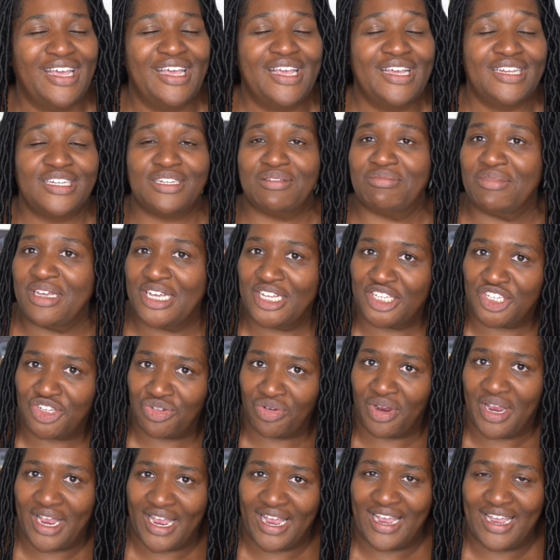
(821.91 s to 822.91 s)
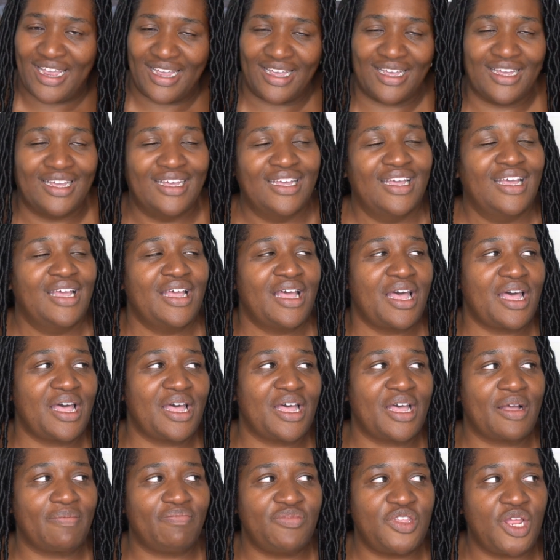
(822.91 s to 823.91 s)
Dimitri! You
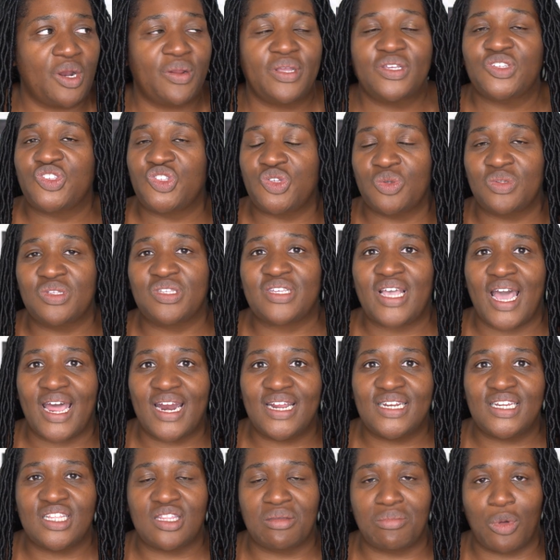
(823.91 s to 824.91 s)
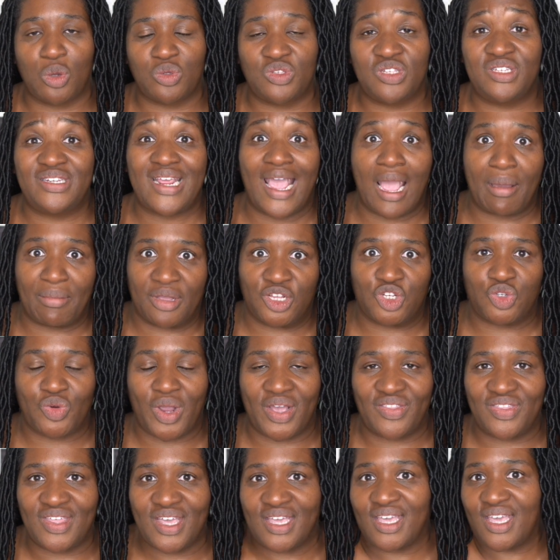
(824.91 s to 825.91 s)
know, his students kind of did the most damage,
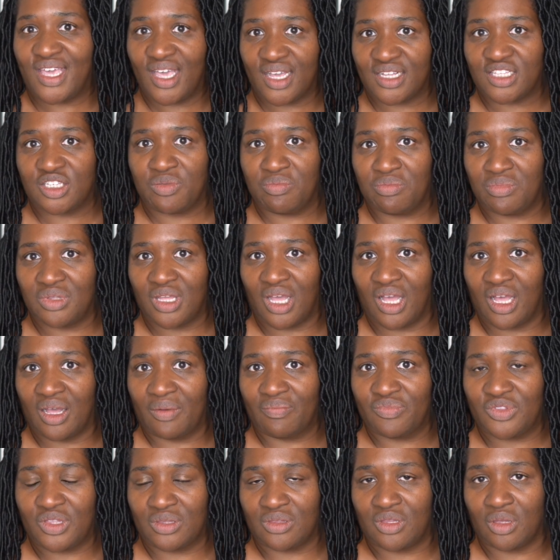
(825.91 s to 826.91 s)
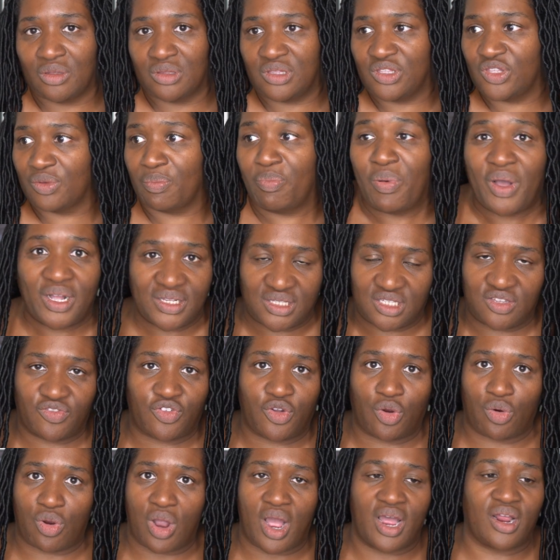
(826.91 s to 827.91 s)
right? They kicked the butts of
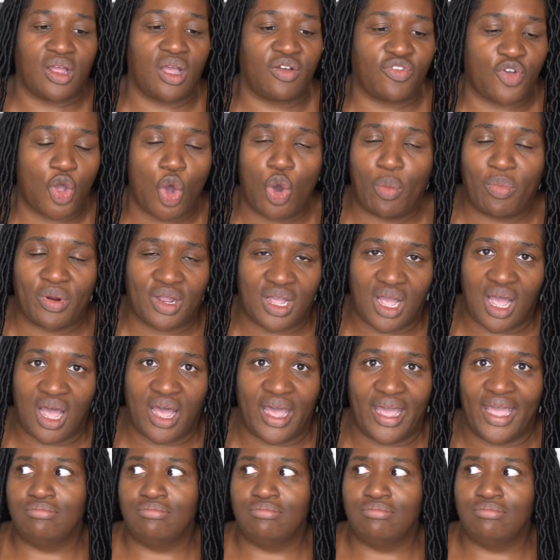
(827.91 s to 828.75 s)
Cobra Kai.